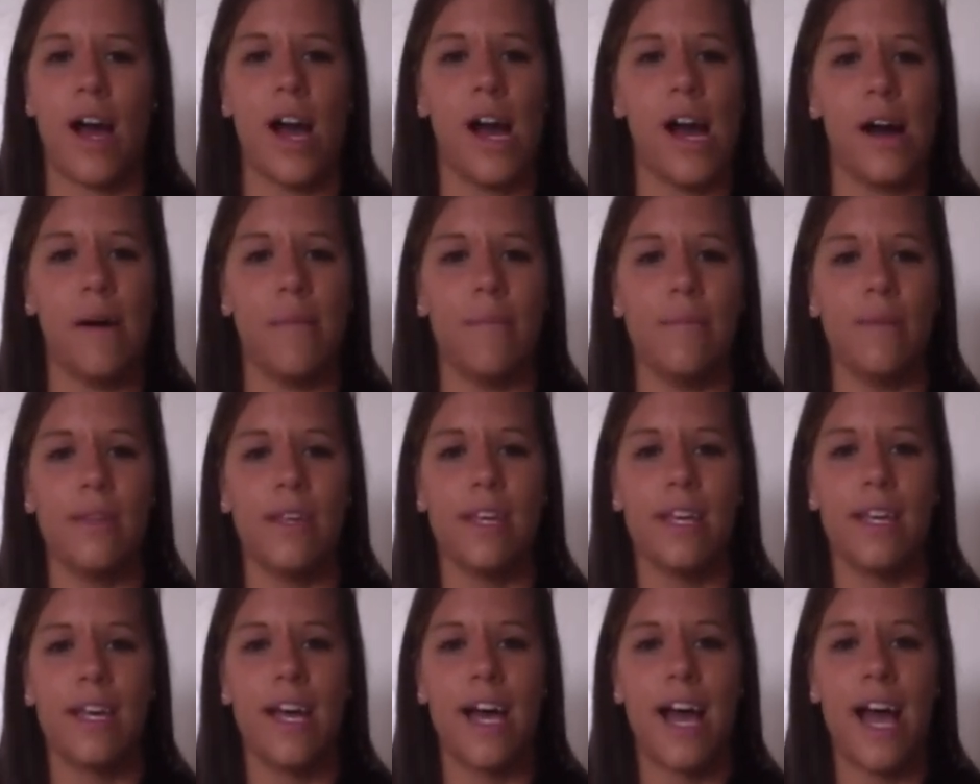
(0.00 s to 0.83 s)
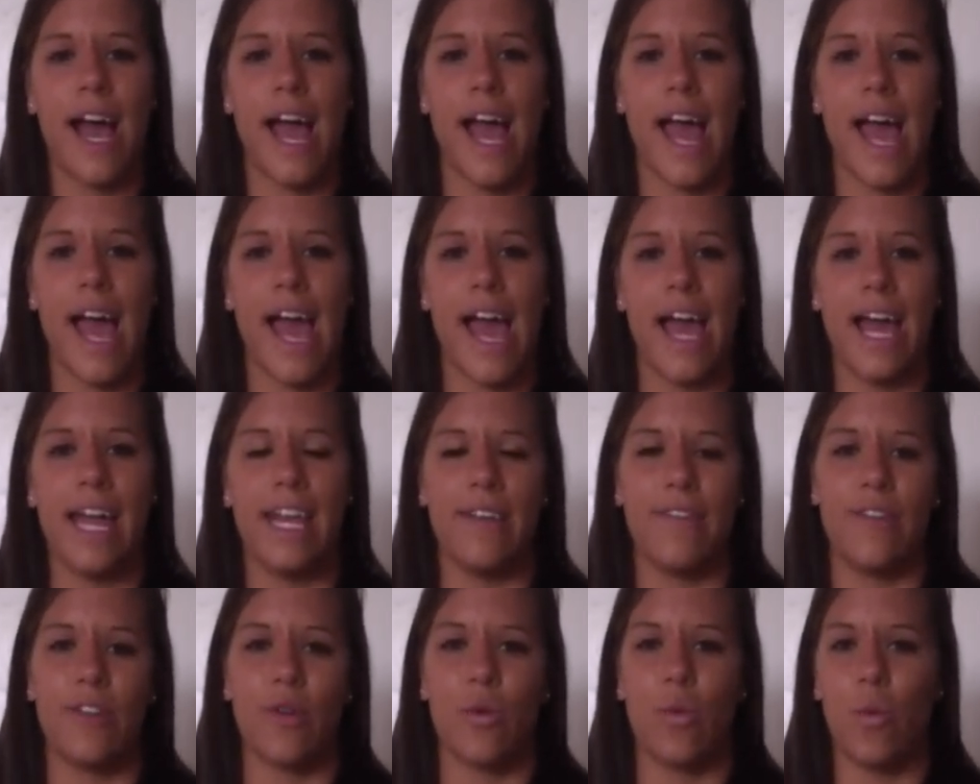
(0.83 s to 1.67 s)
Um,
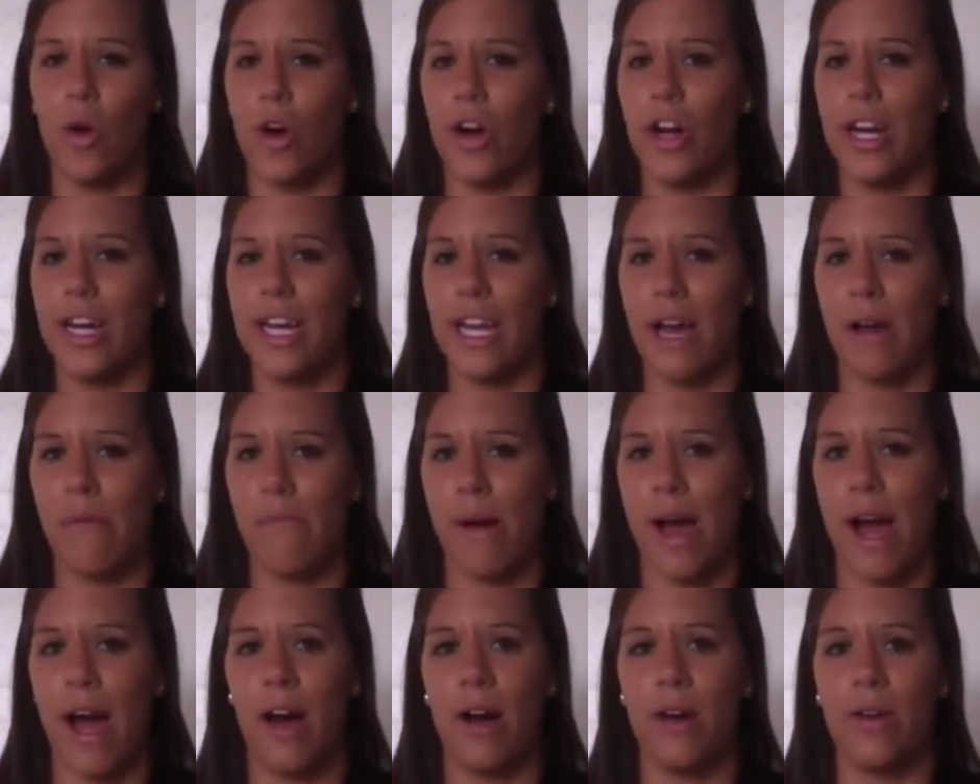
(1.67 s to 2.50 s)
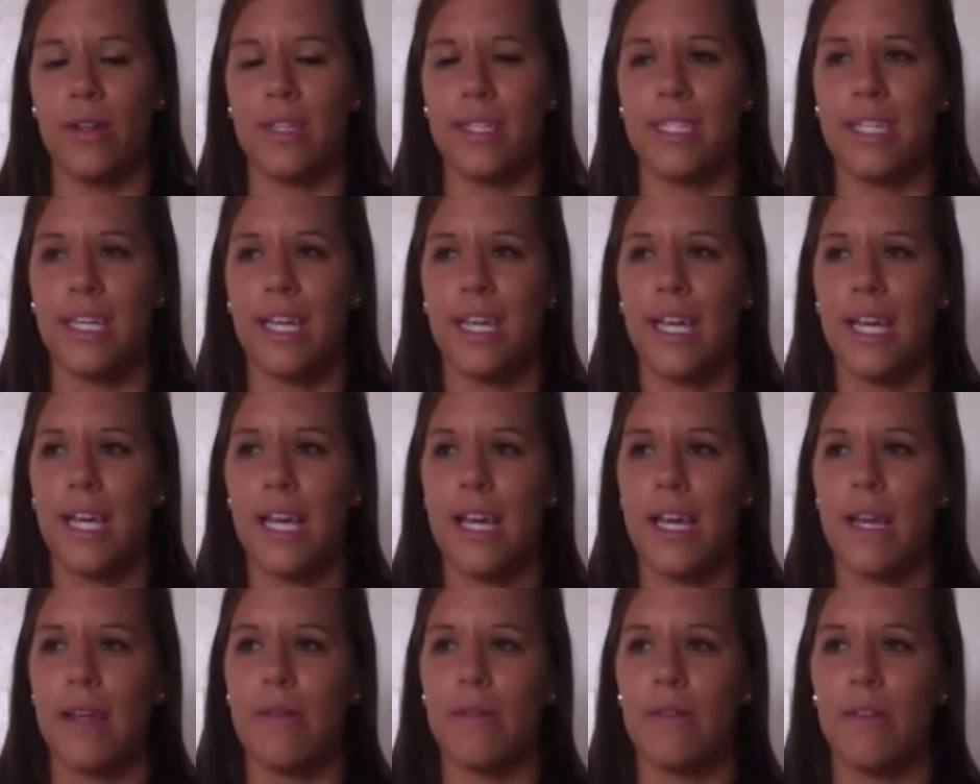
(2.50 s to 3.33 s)
and if you're worried about,
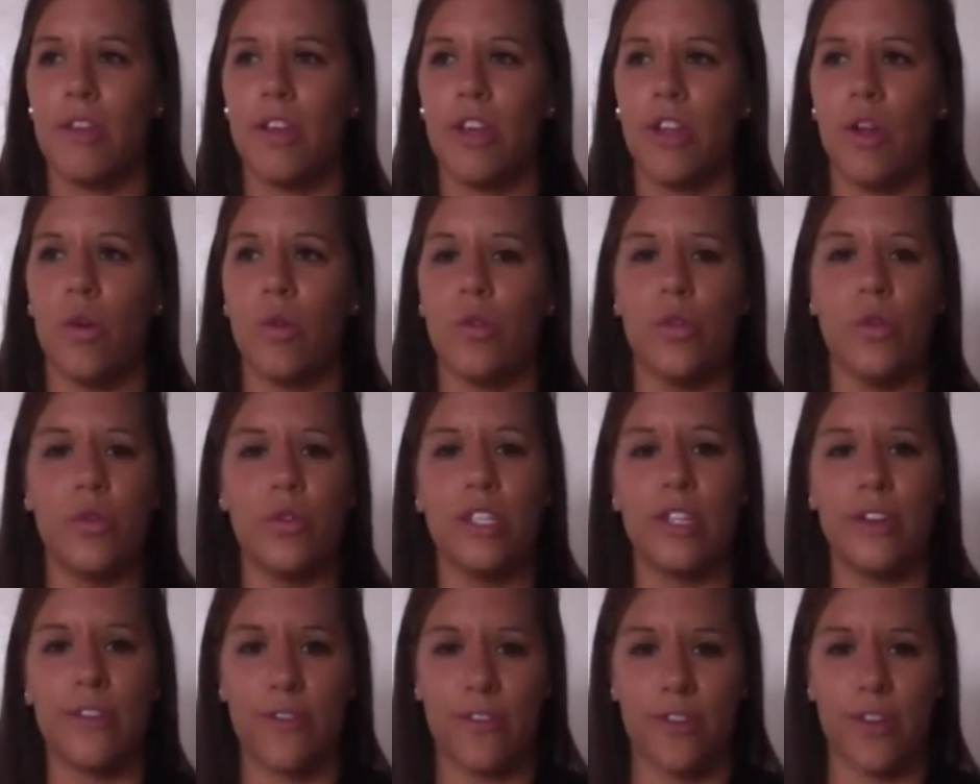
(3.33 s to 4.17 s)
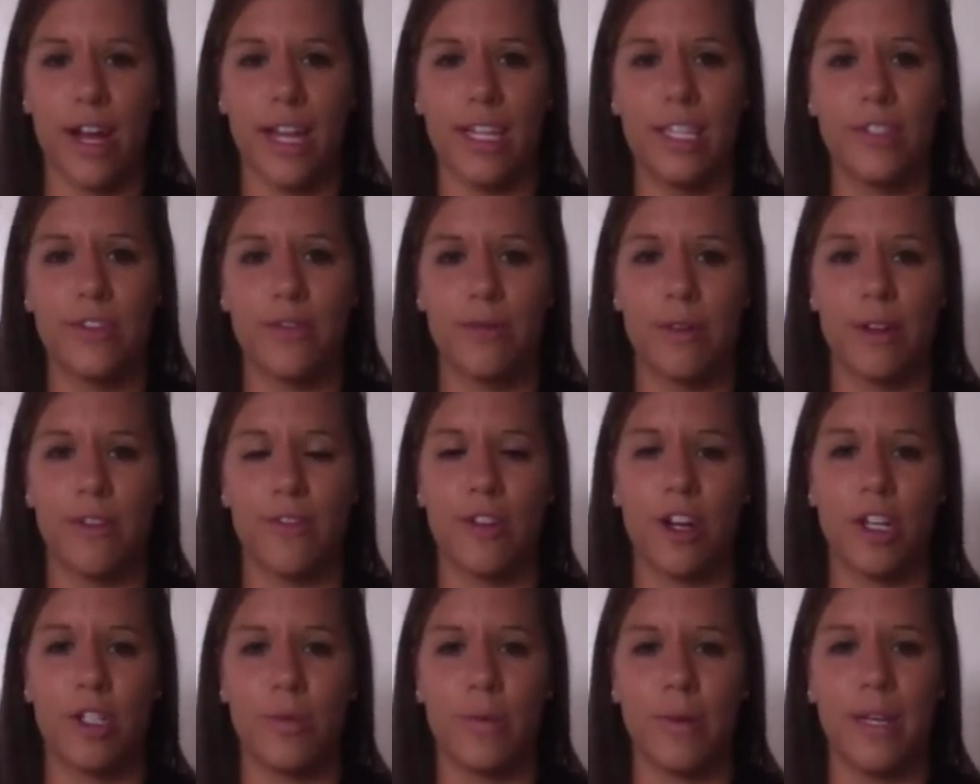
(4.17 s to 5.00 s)
you know, losing friends from your
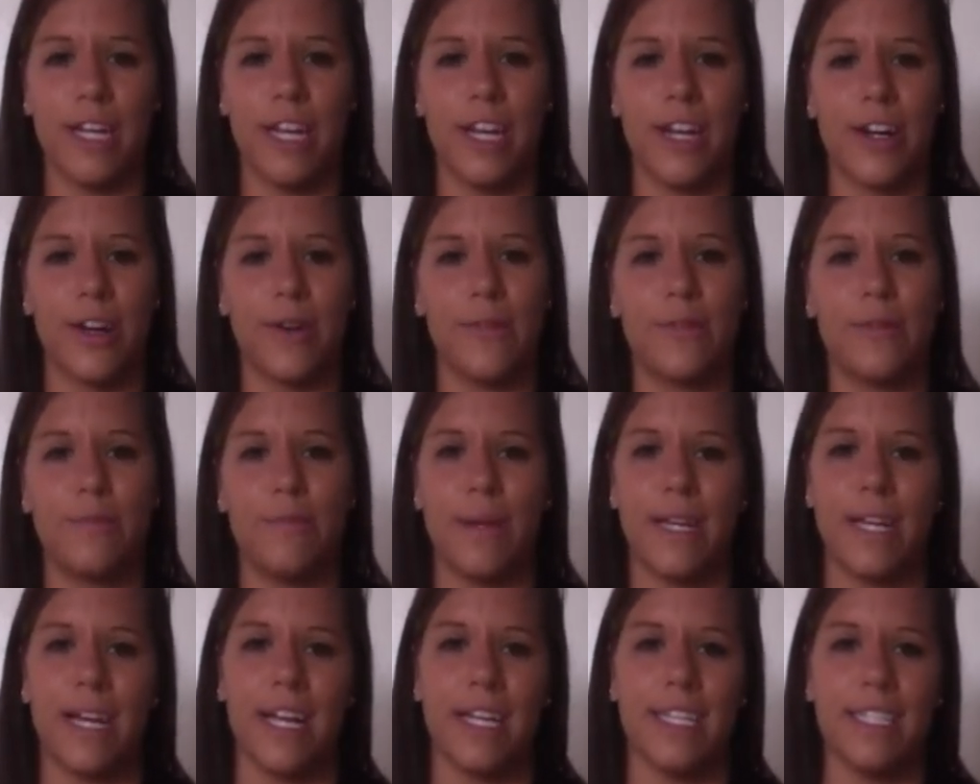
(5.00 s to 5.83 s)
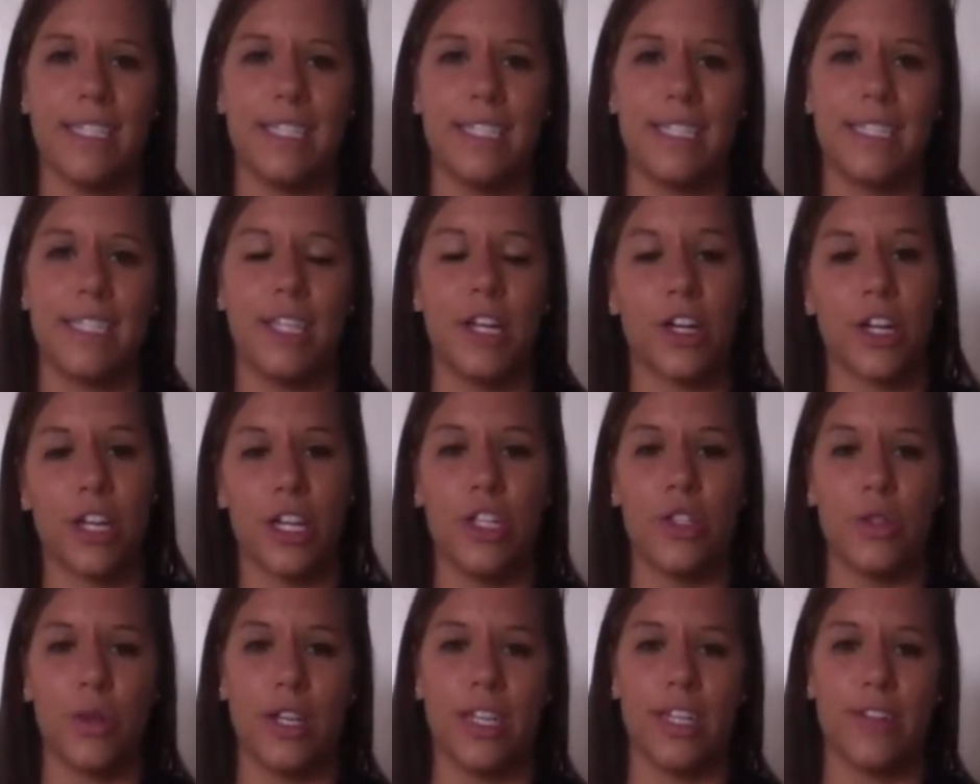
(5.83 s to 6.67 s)
freshman year because they're going
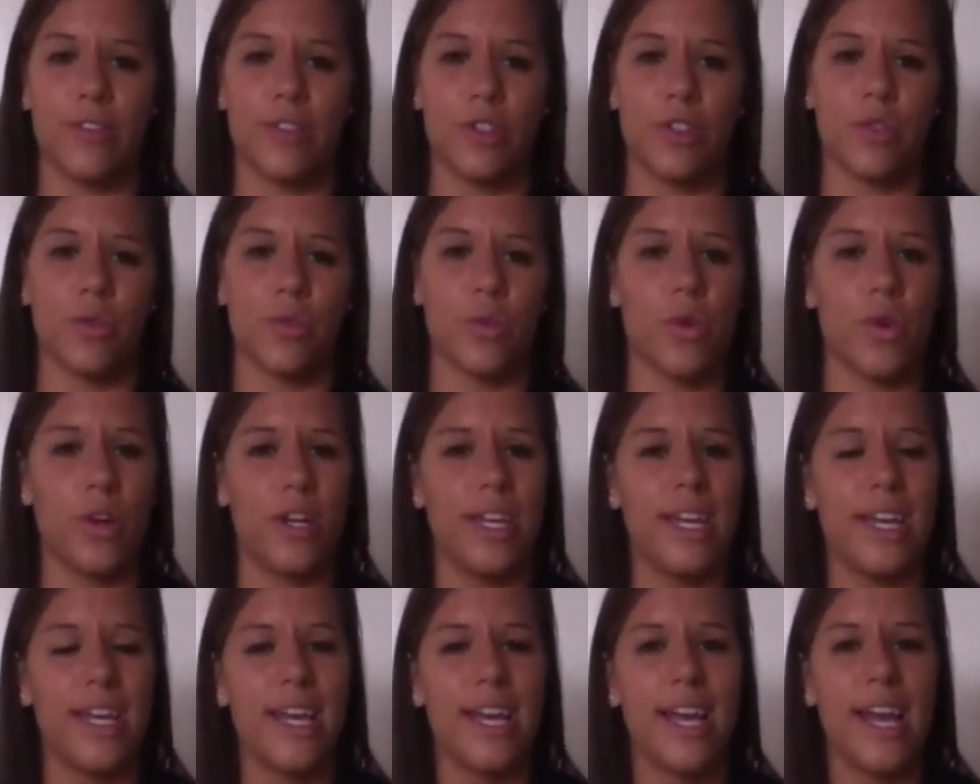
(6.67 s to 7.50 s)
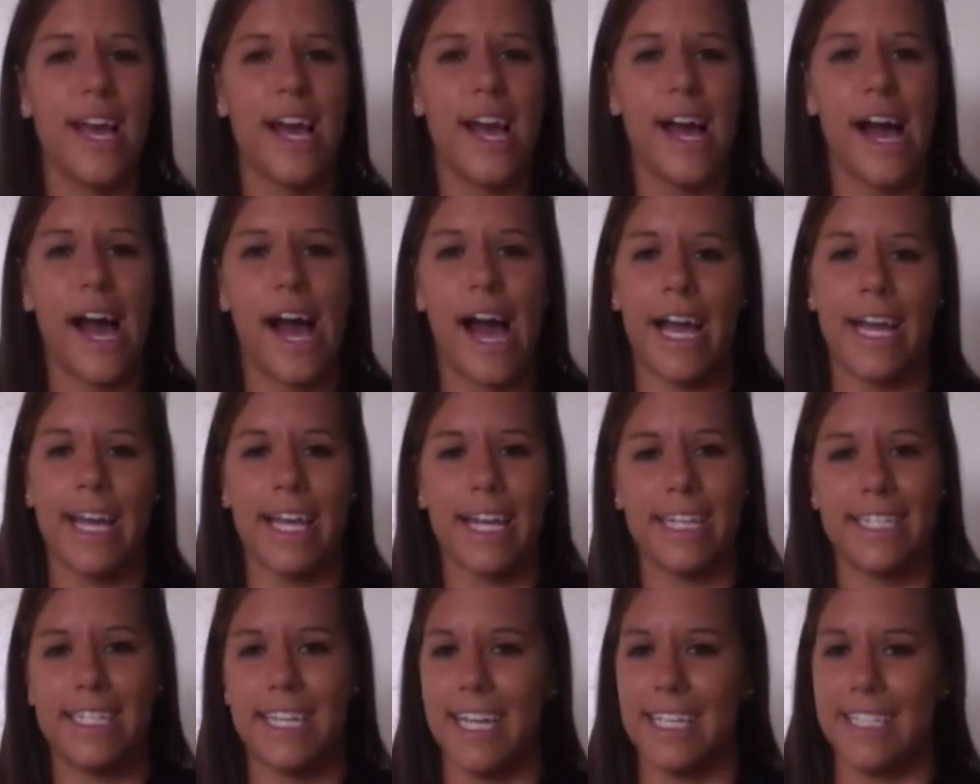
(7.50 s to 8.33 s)
to join a different sorority, I
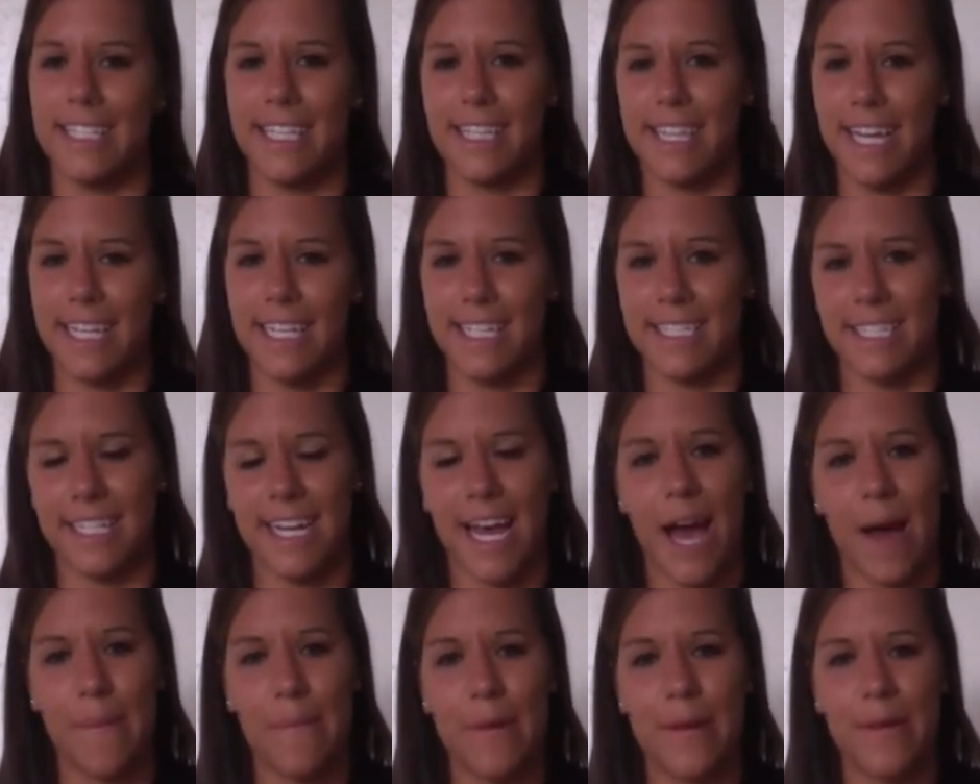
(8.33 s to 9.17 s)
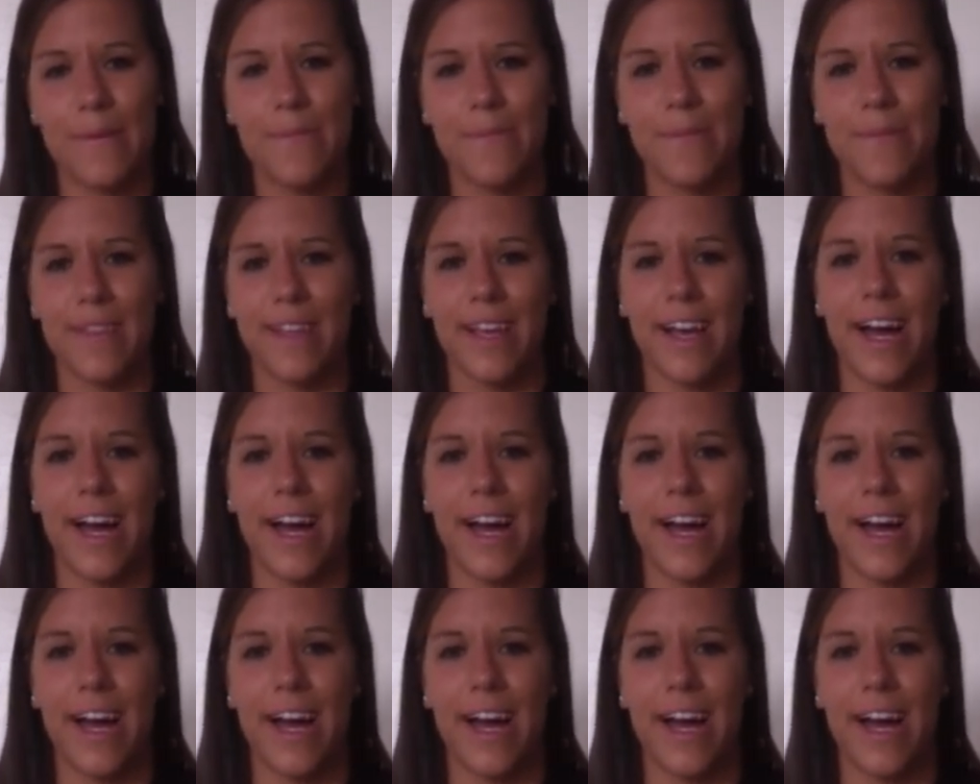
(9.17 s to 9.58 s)
can attest that that doesn't happen.